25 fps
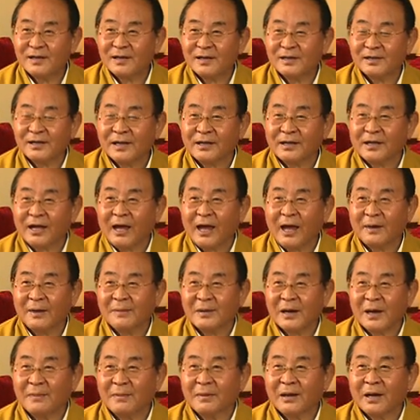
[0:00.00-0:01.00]
He's saying that
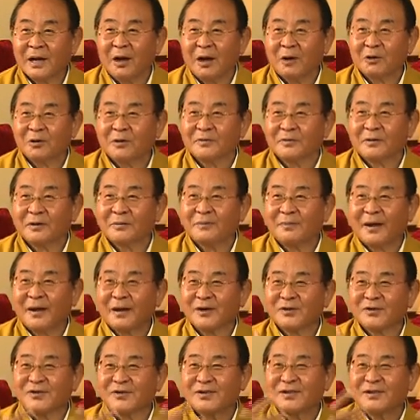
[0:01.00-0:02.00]
I'm coming out of
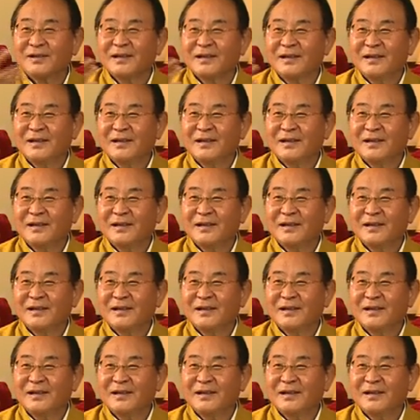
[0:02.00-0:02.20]
compassion.